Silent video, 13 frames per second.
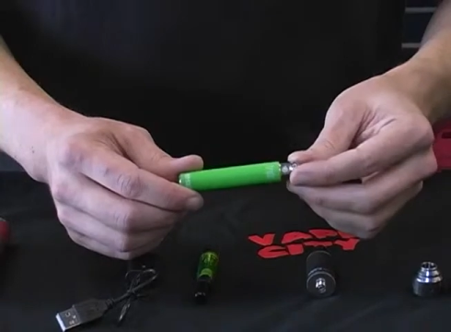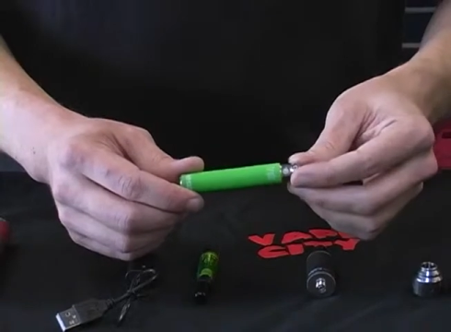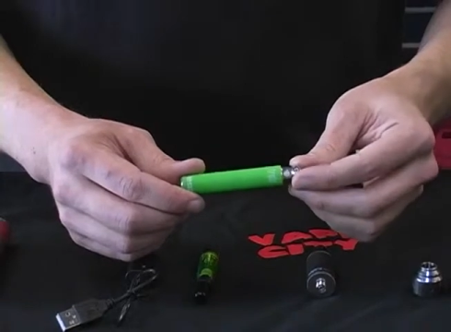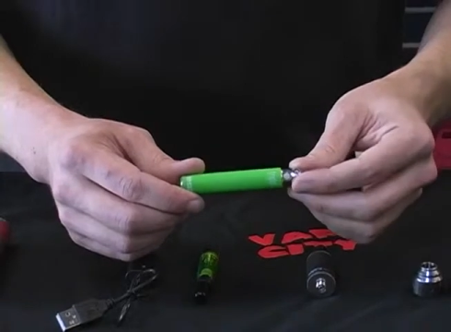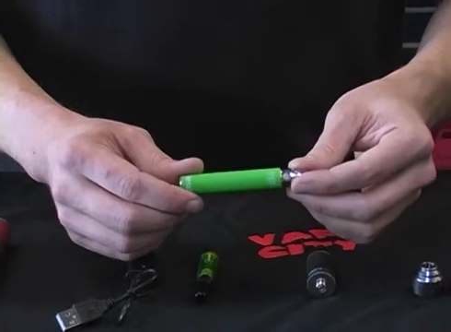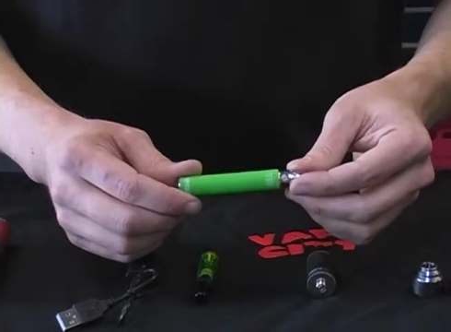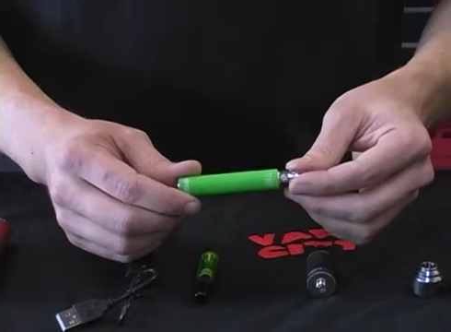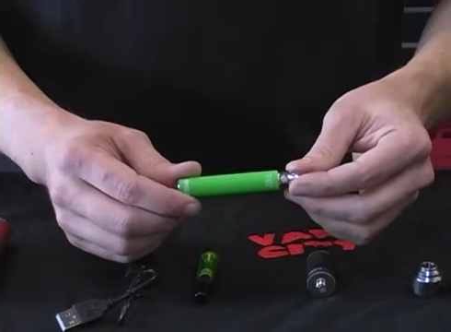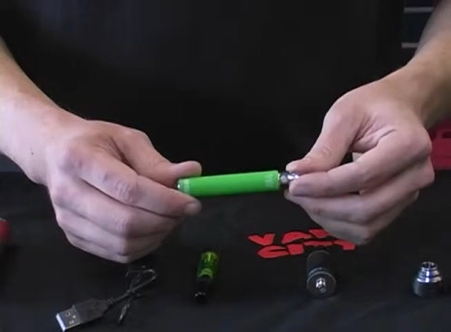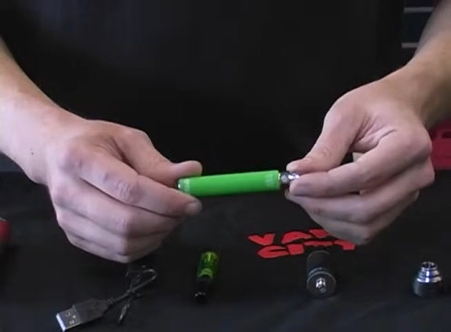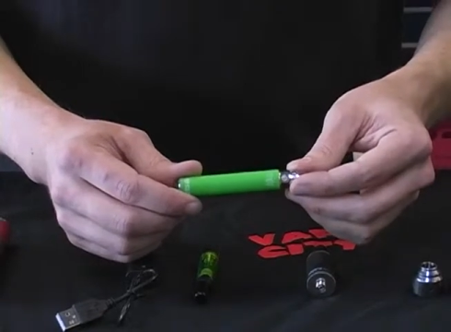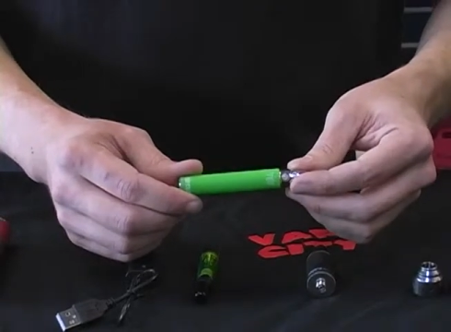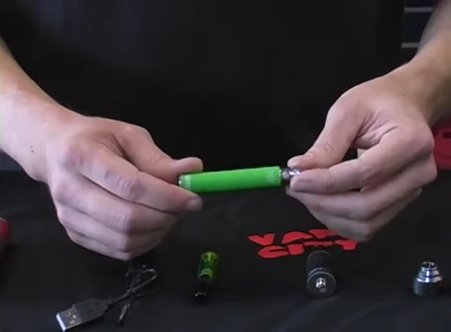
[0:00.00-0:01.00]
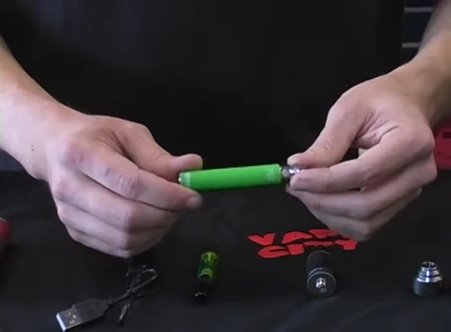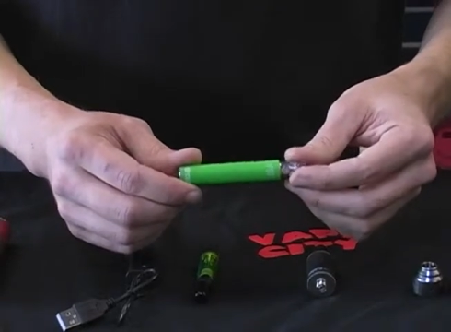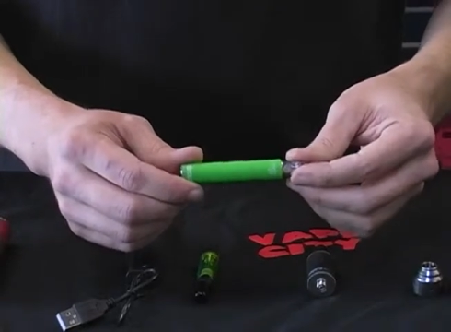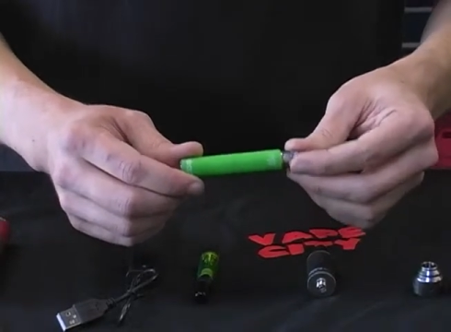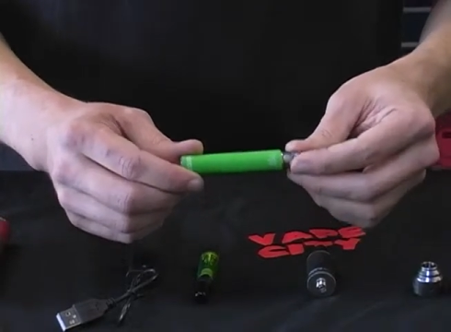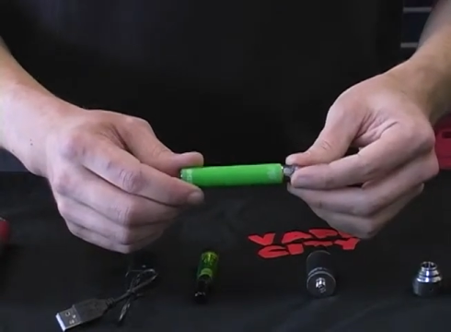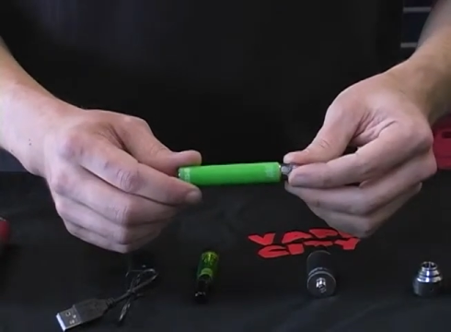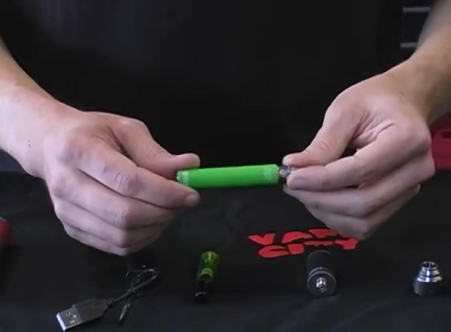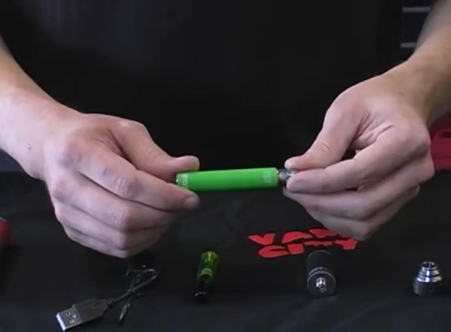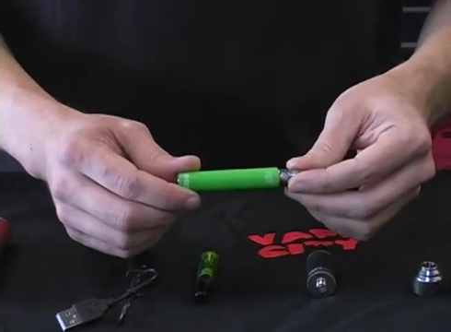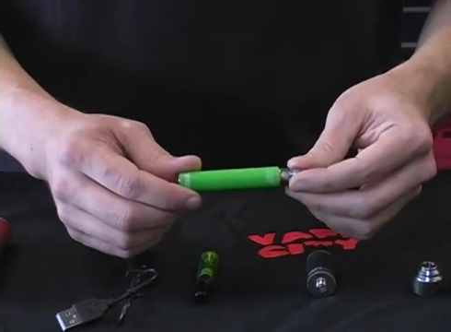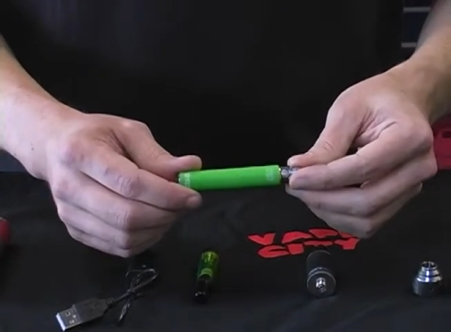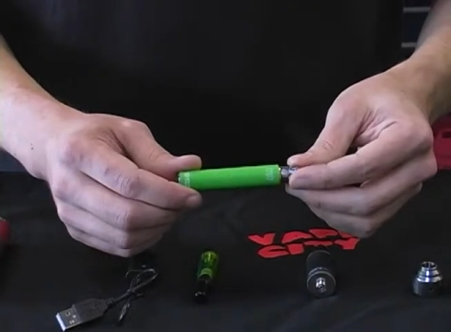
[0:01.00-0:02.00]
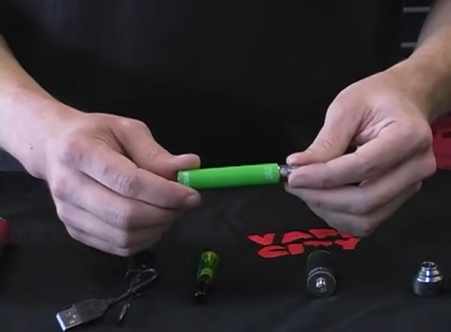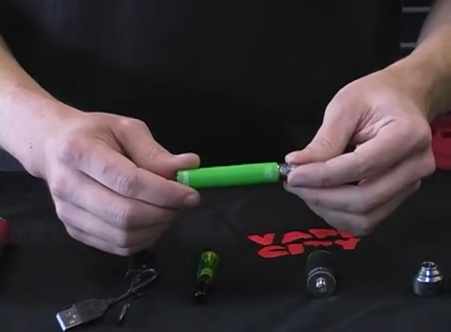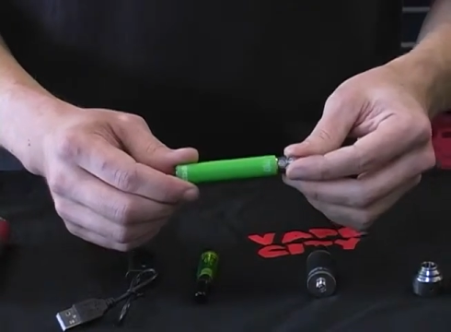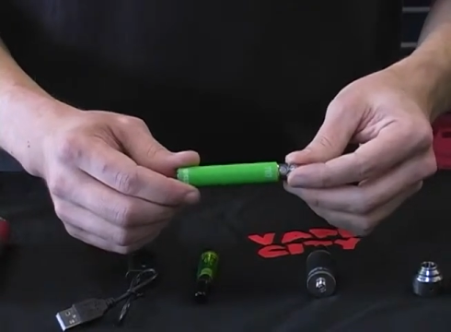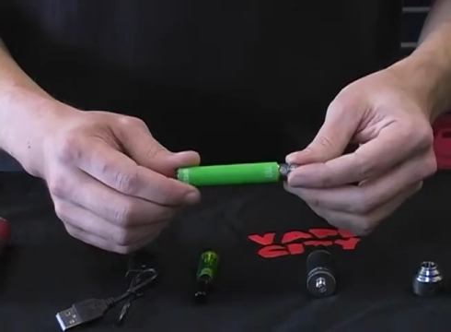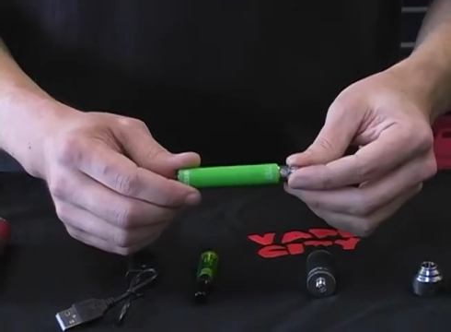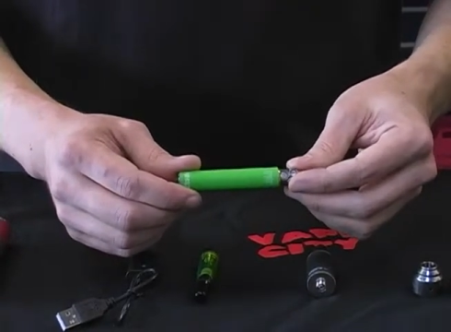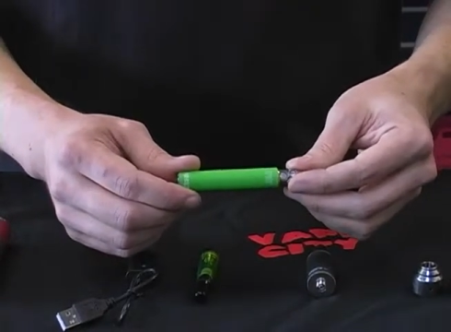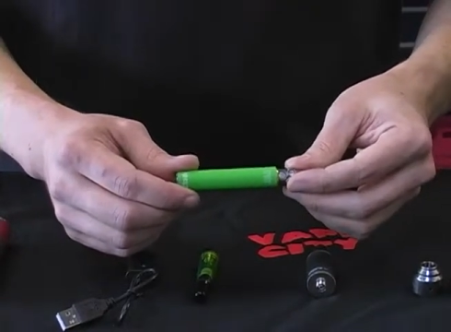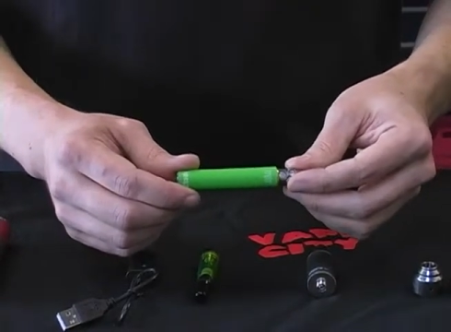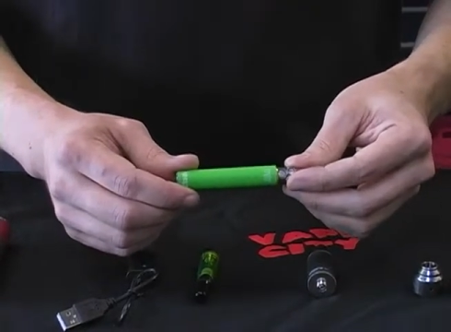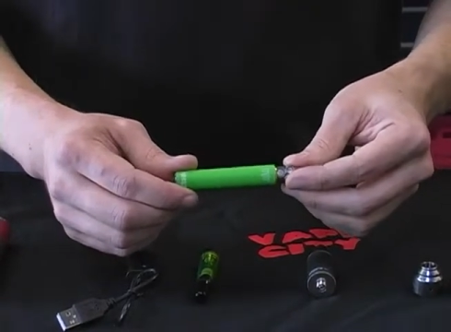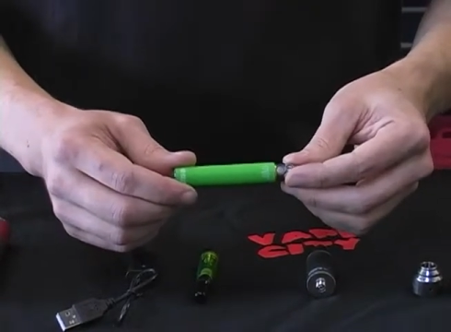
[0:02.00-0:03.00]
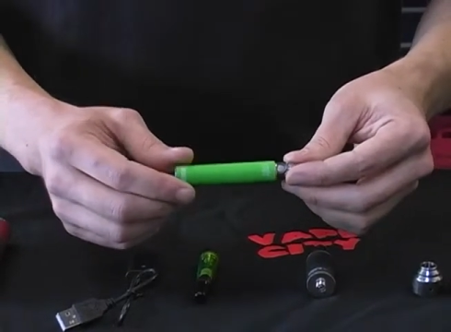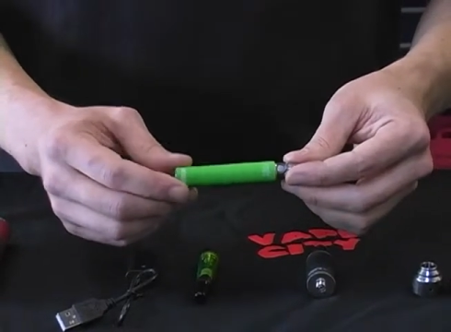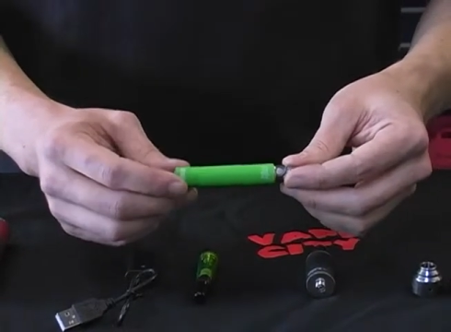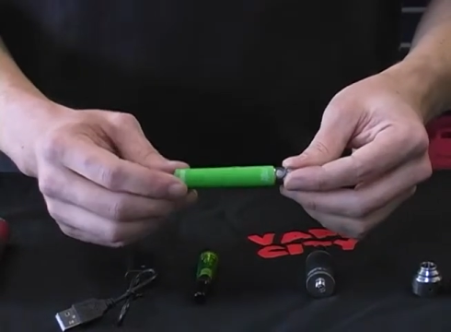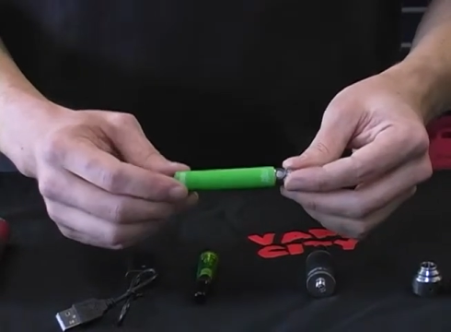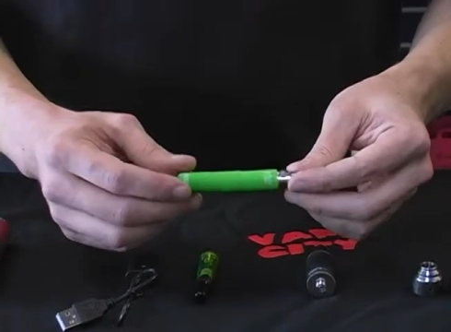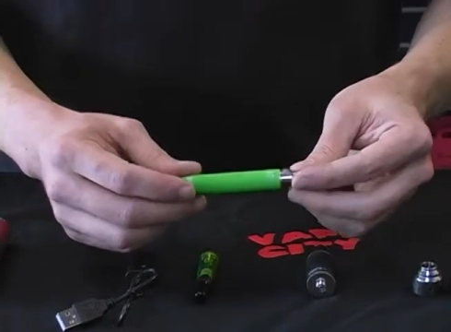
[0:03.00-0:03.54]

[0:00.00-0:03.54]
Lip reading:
No face is visible, so there are no lips to read.